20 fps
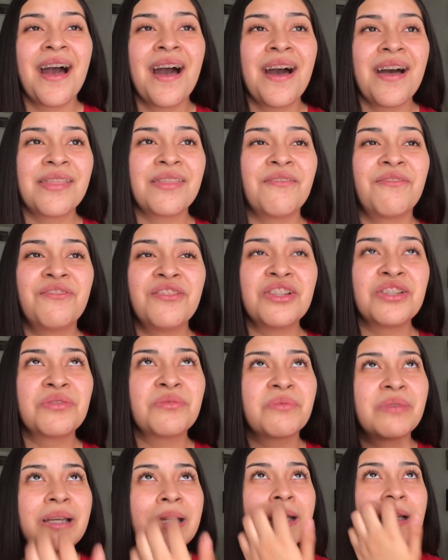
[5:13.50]
The first
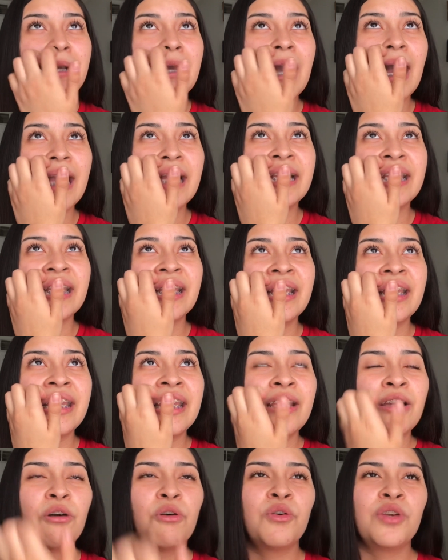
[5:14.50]
week I did
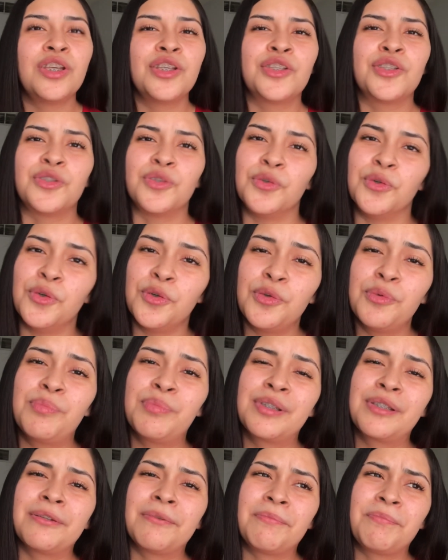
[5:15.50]
eat only
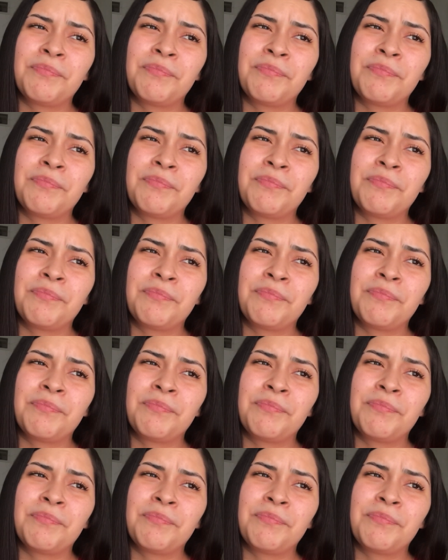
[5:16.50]
soups,